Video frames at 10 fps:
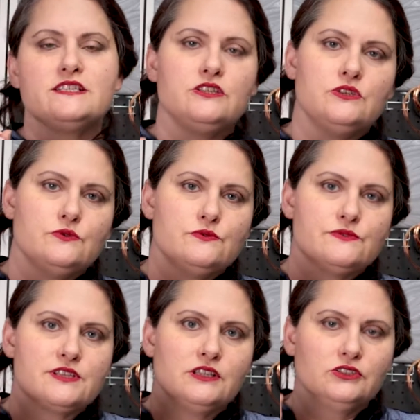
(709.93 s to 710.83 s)
to
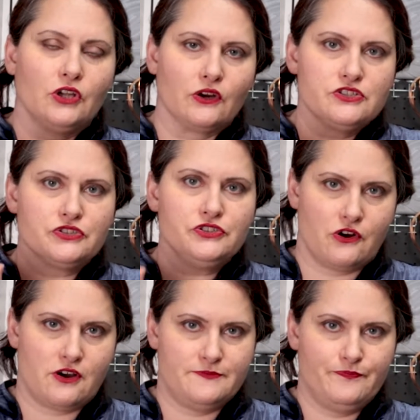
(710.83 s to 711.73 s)
use larger
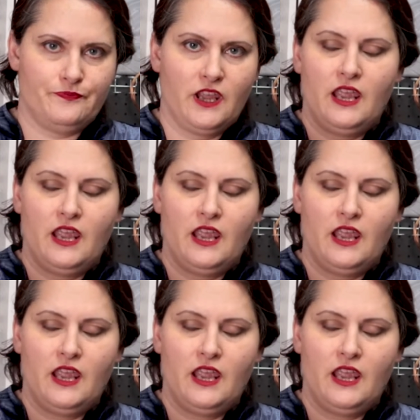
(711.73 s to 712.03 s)
yarn